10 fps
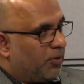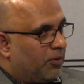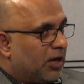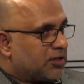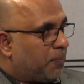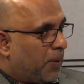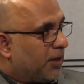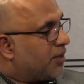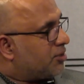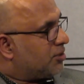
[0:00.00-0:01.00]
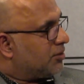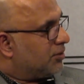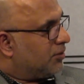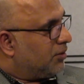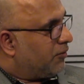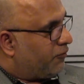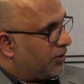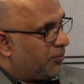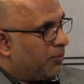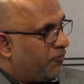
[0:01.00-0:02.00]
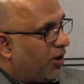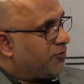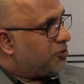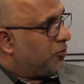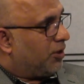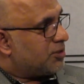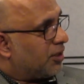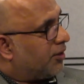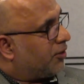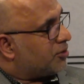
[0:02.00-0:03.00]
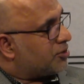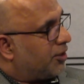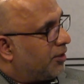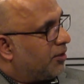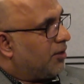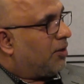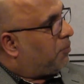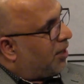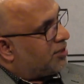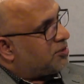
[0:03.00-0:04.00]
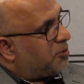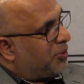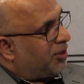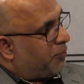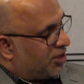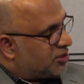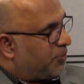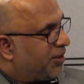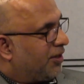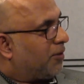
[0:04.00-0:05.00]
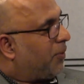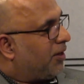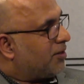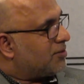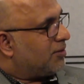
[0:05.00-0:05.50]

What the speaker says: as a pilot. 5 jewelers are interested in participating in the pilot.